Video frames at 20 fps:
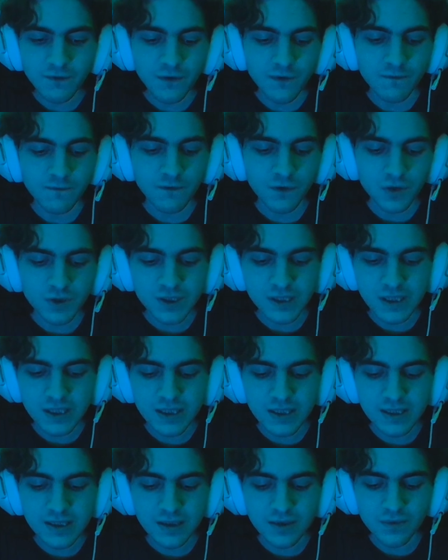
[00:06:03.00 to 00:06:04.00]
for the first
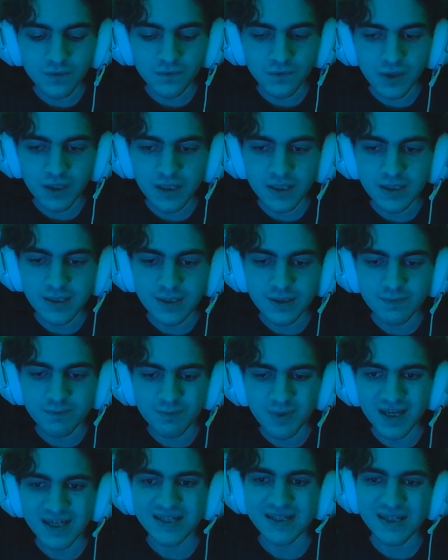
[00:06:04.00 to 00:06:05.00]
season was
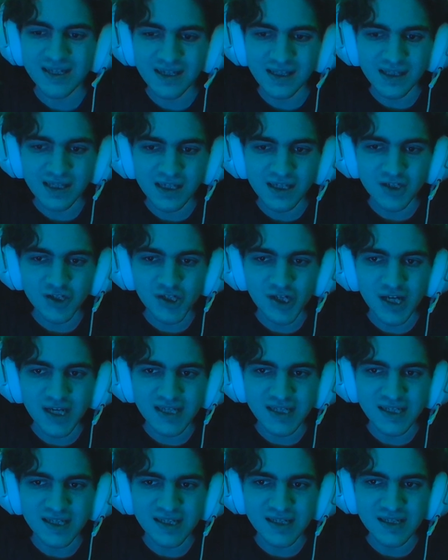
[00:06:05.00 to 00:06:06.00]
basically
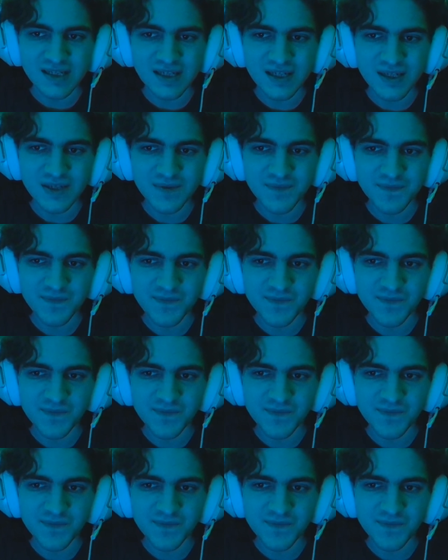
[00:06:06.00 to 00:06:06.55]
just